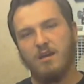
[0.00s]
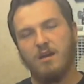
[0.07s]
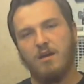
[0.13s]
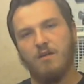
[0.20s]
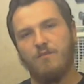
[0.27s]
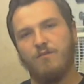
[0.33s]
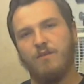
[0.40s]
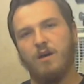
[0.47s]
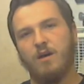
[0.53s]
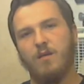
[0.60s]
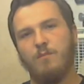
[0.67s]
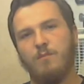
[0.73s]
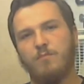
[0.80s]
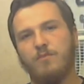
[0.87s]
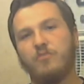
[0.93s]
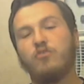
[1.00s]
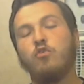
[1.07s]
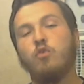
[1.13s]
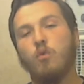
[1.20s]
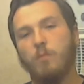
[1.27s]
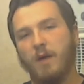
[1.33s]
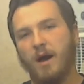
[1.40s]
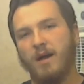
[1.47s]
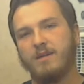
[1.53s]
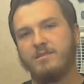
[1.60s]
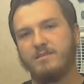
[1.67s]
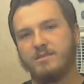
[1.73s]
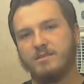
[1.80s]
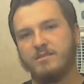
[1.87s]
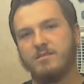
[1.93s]
of uh, the
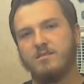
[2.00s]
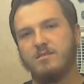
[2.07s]
toolbox,